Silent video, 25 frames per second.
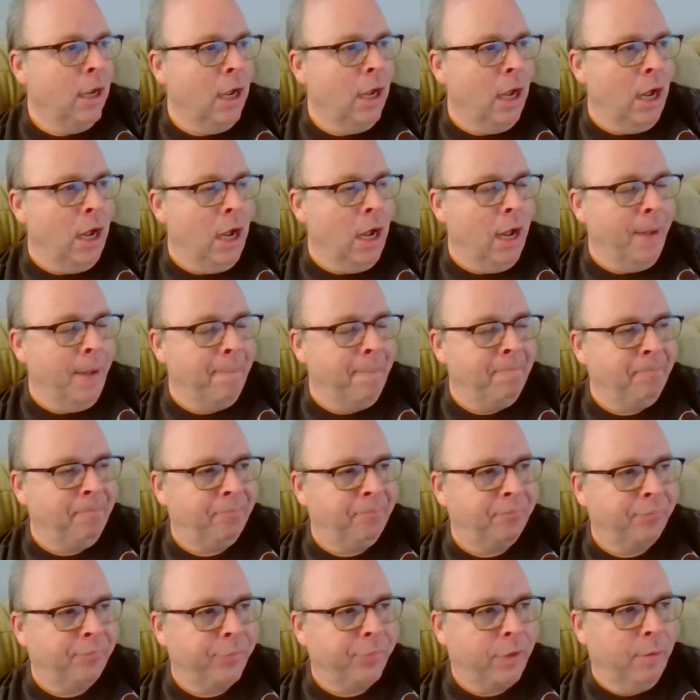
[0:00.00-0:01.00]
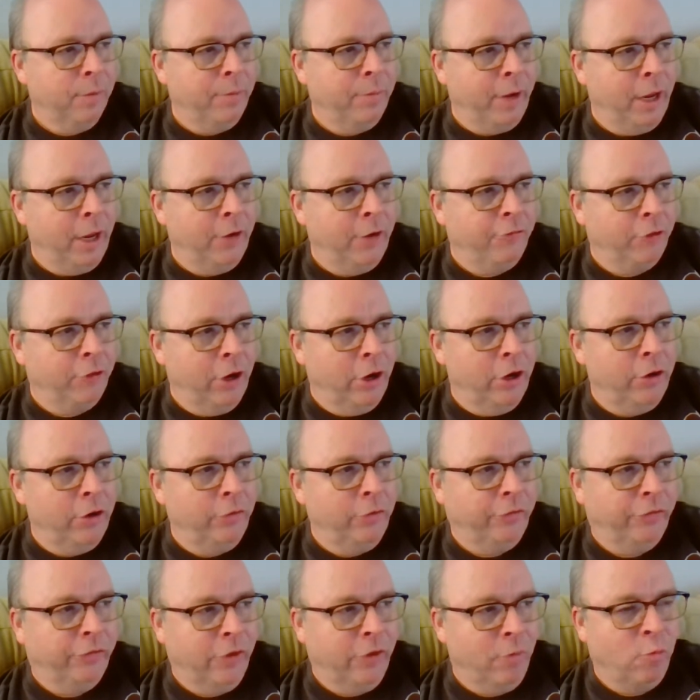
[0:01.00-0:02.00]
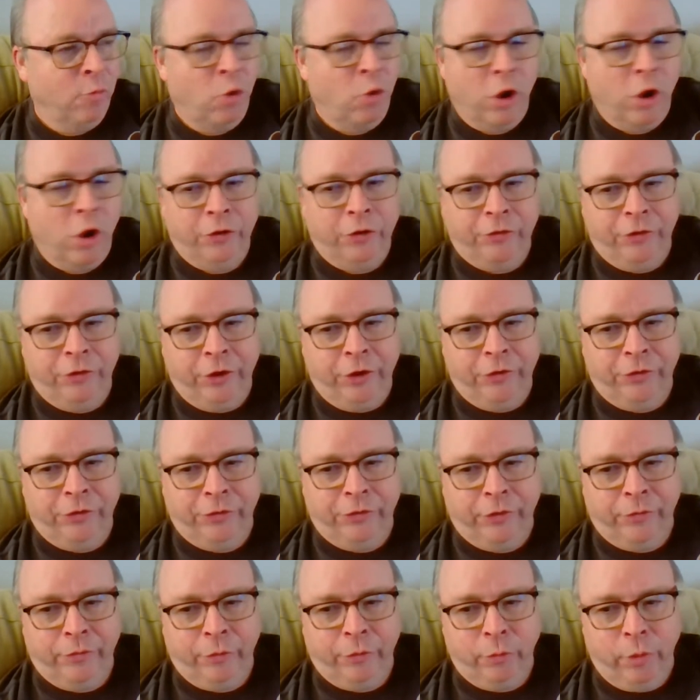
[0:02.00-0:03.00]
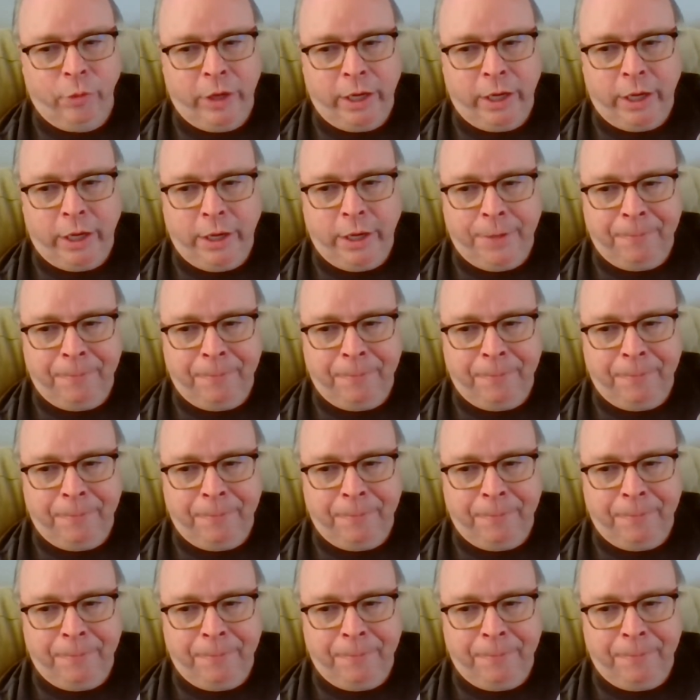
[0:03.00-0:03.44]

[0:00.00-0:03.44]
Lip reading: um, but I try to do some water changes every week.